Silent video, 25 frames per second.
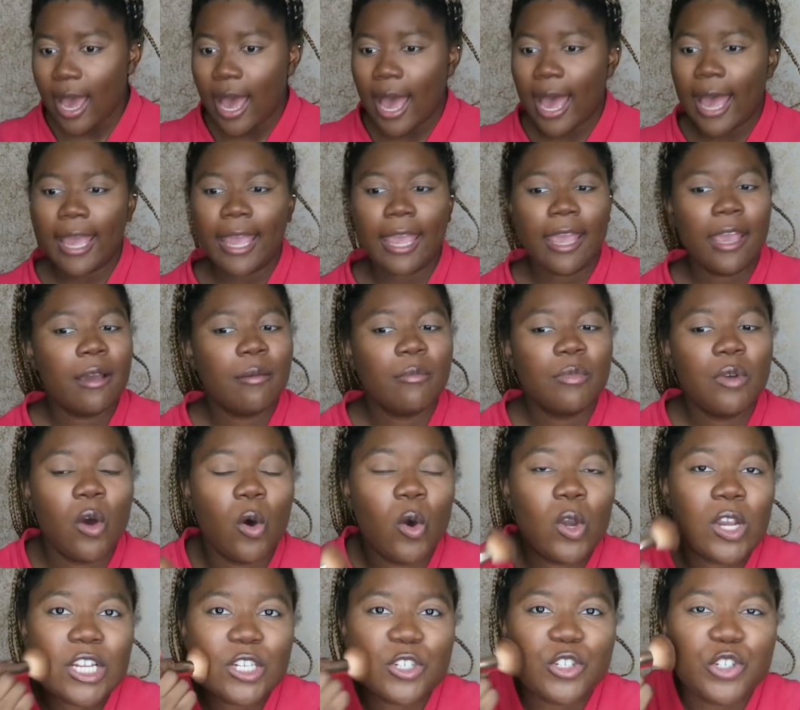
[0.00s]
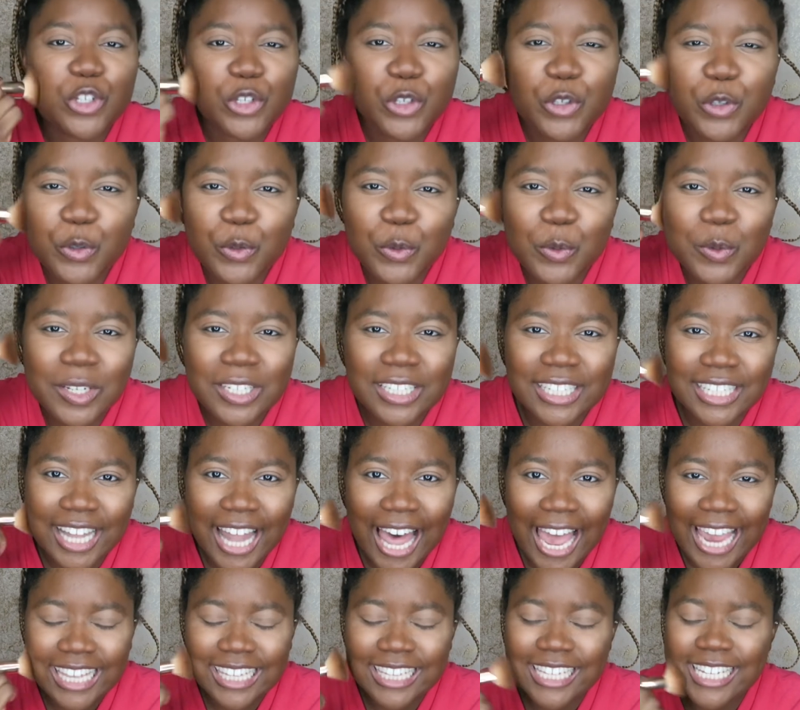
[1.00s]
I am going to
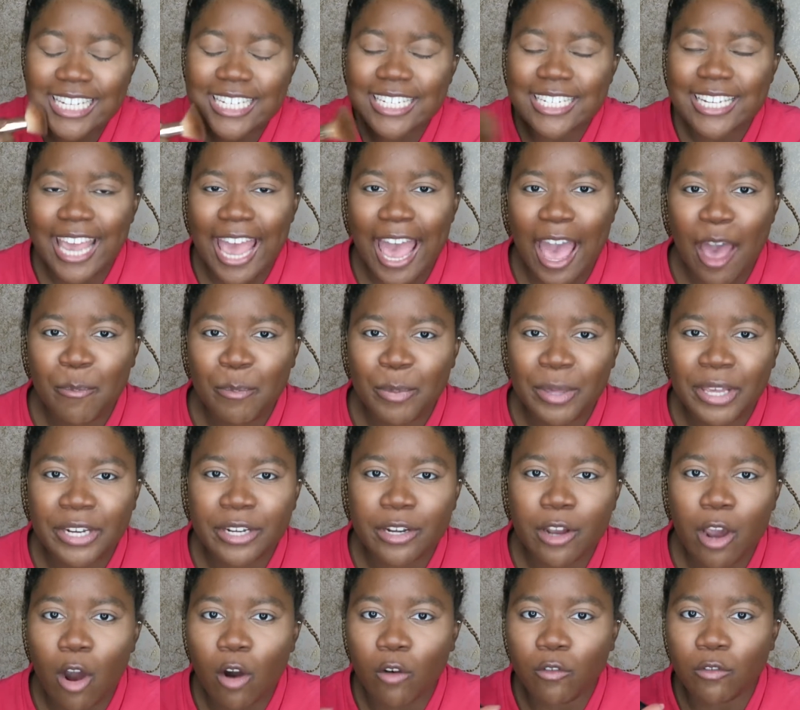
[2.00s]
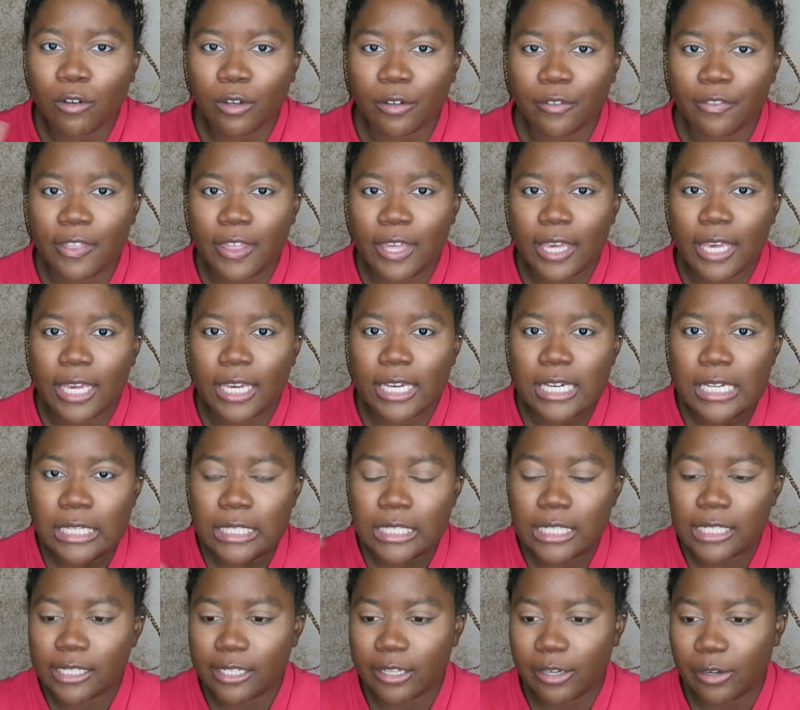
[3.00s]
lightly tap it over the
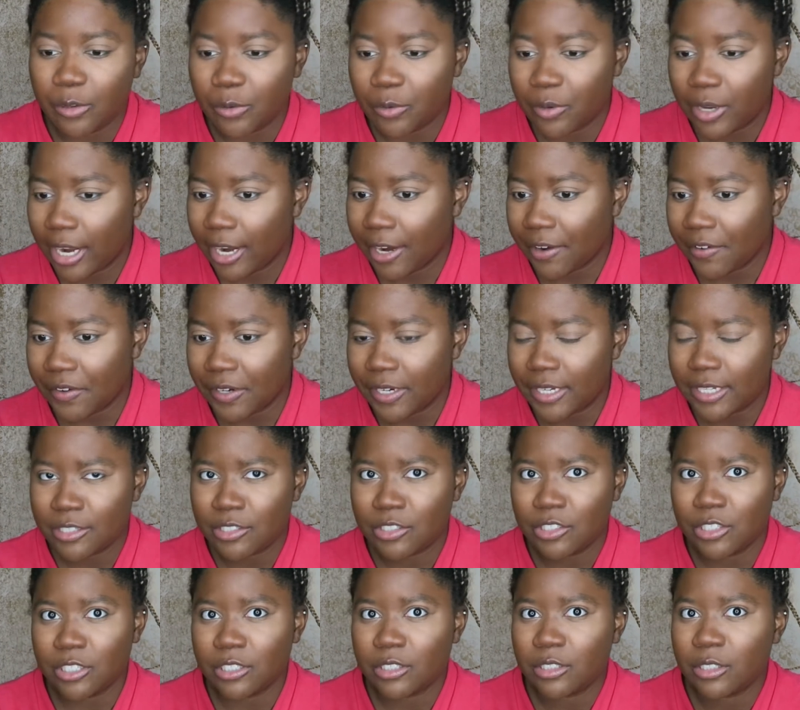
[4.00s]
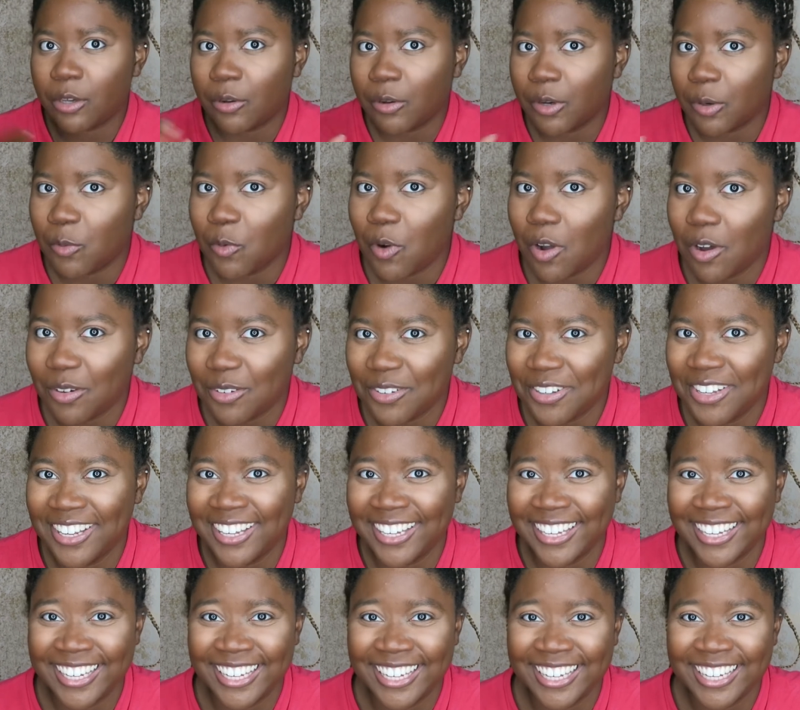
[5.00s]
concealed areas just so it won't
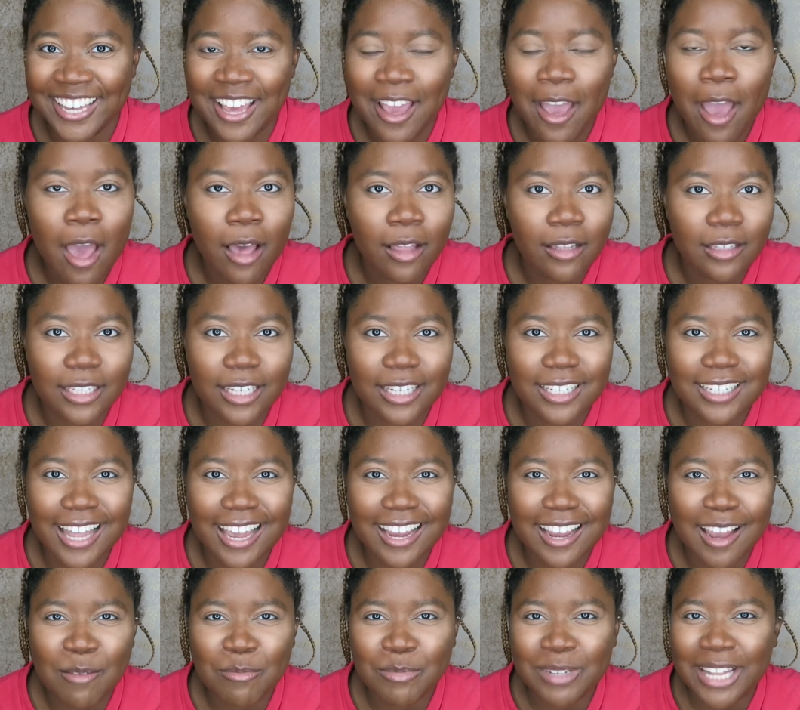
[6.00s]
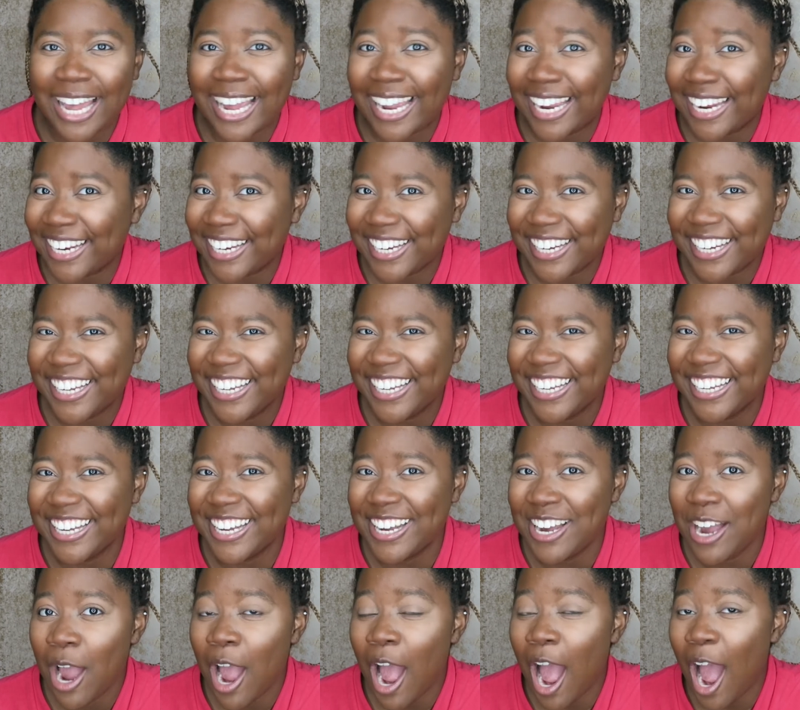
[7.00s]
look like I'm like
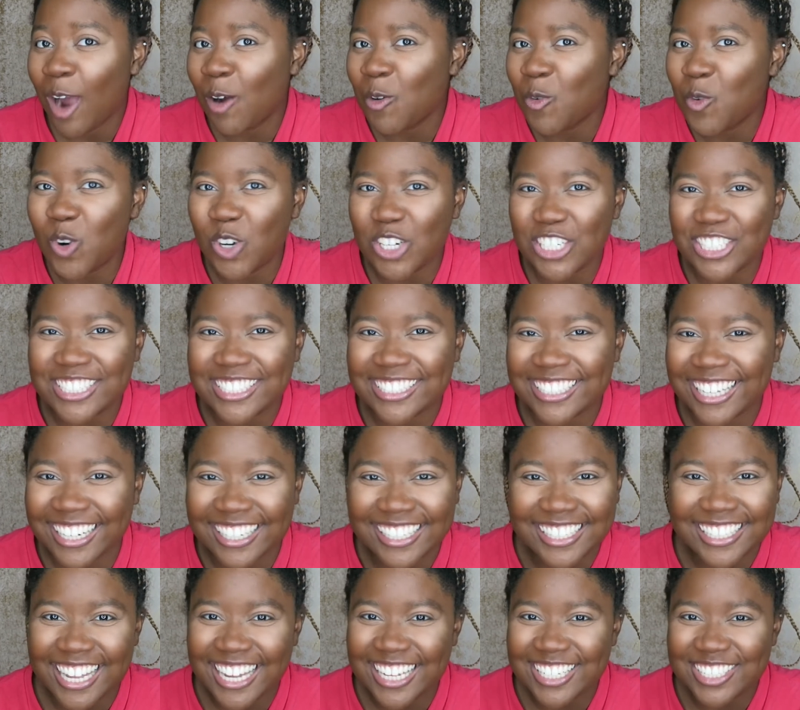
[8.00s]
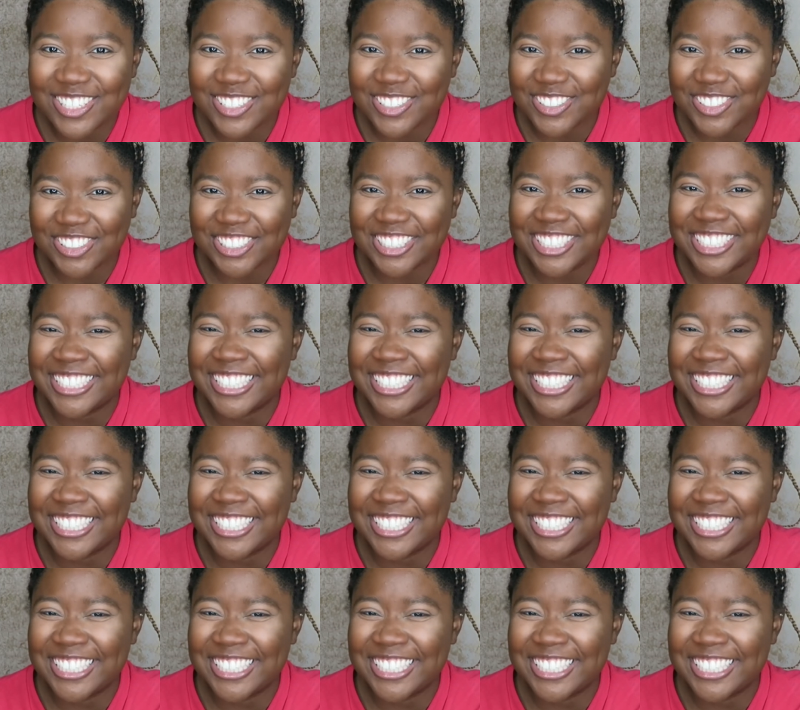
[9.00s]
I wore sunglasses or